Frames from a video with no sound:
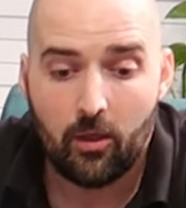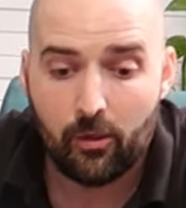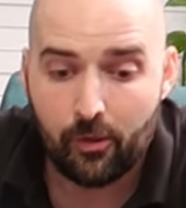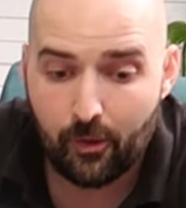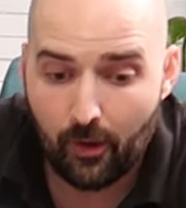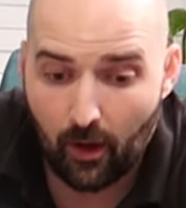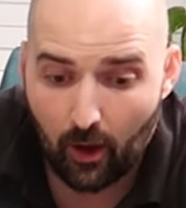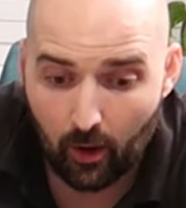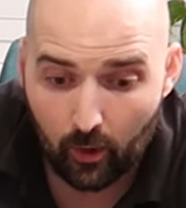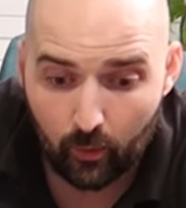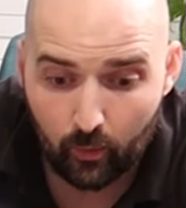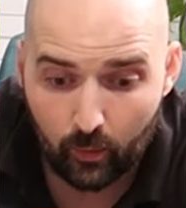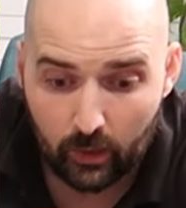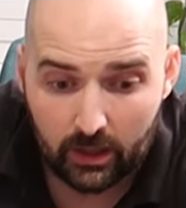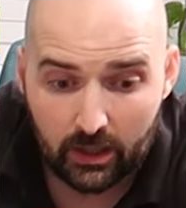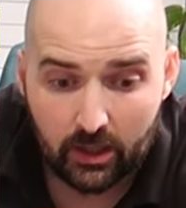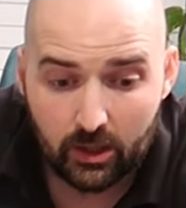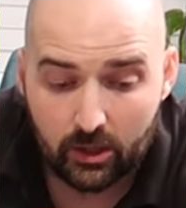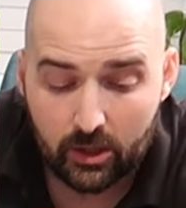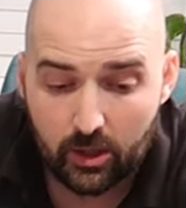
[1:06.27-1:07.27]
though
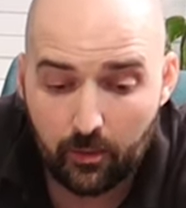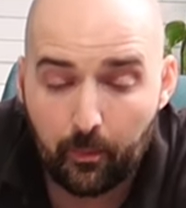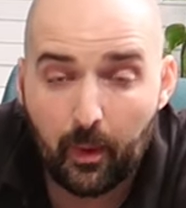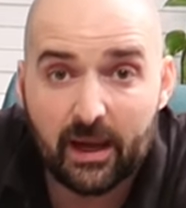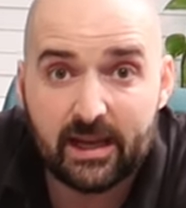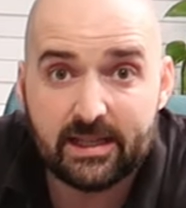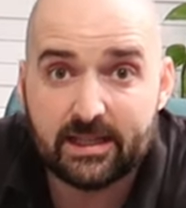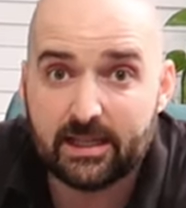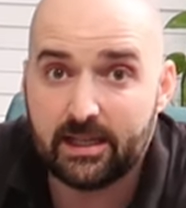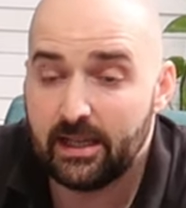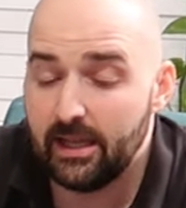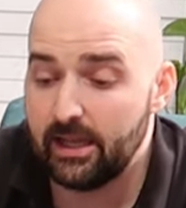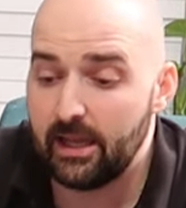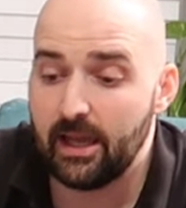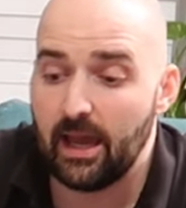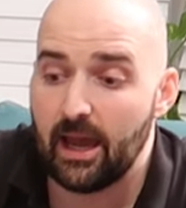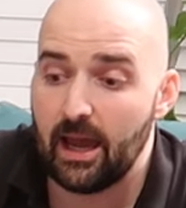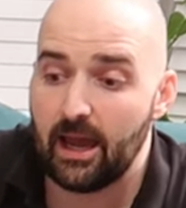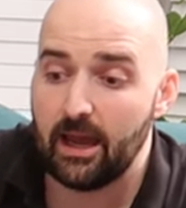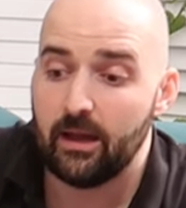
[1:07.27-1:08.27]
you basically
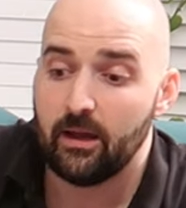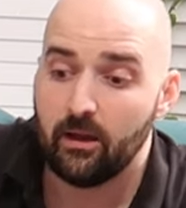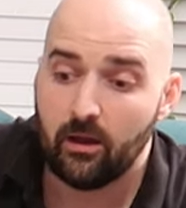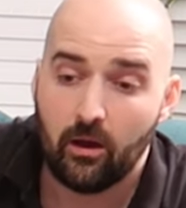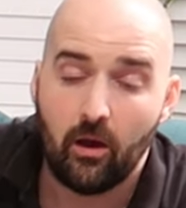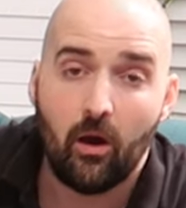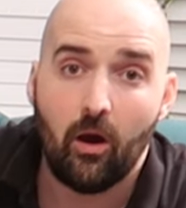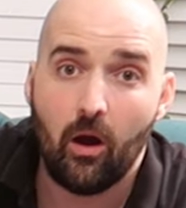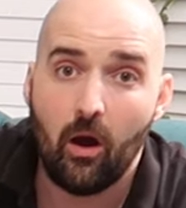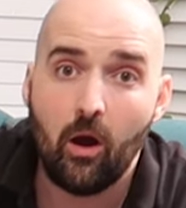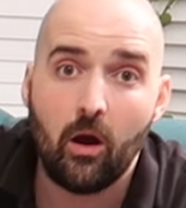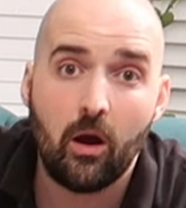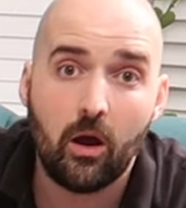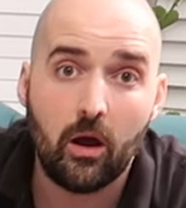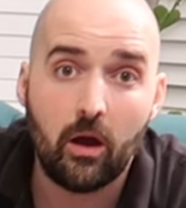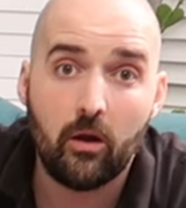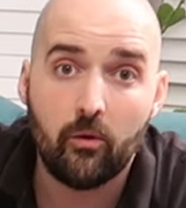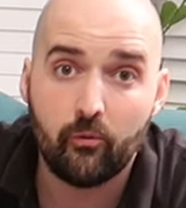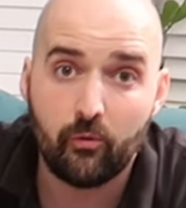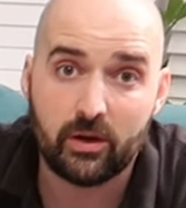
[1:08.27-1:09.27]
get a
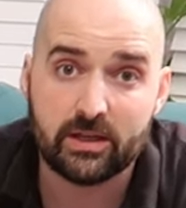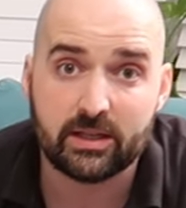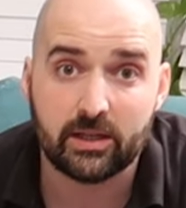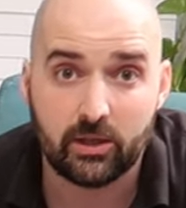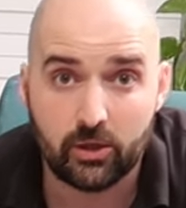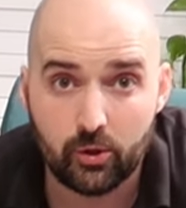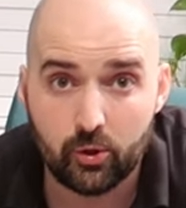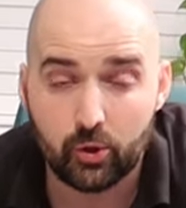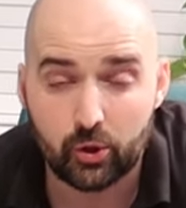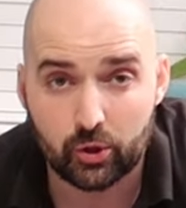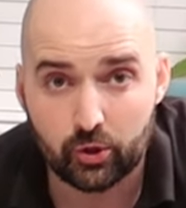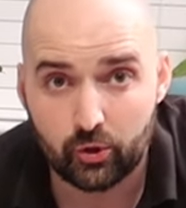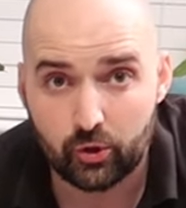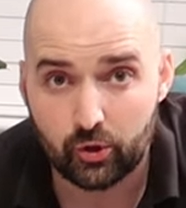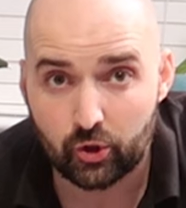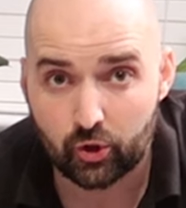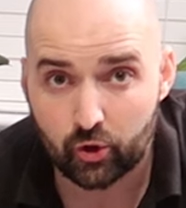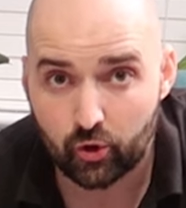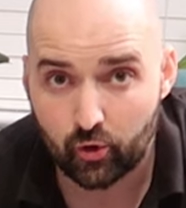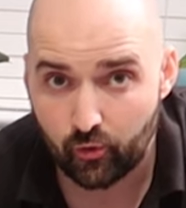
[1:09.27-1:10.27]
higher resolution
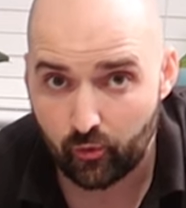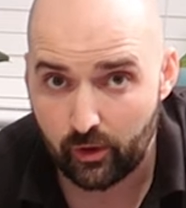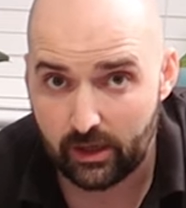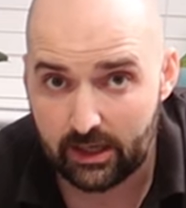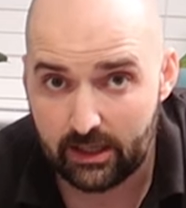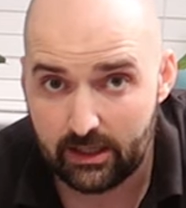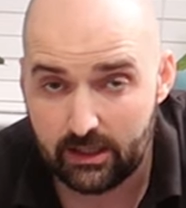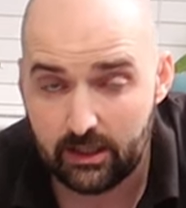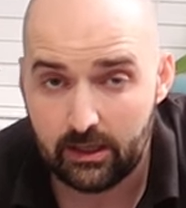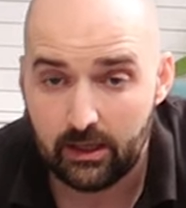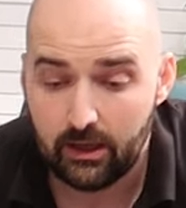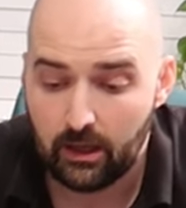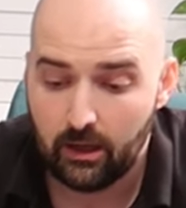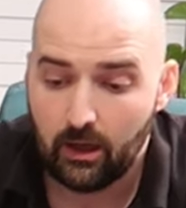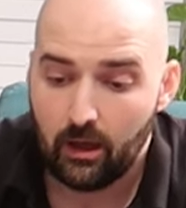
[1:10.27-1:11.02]
screen,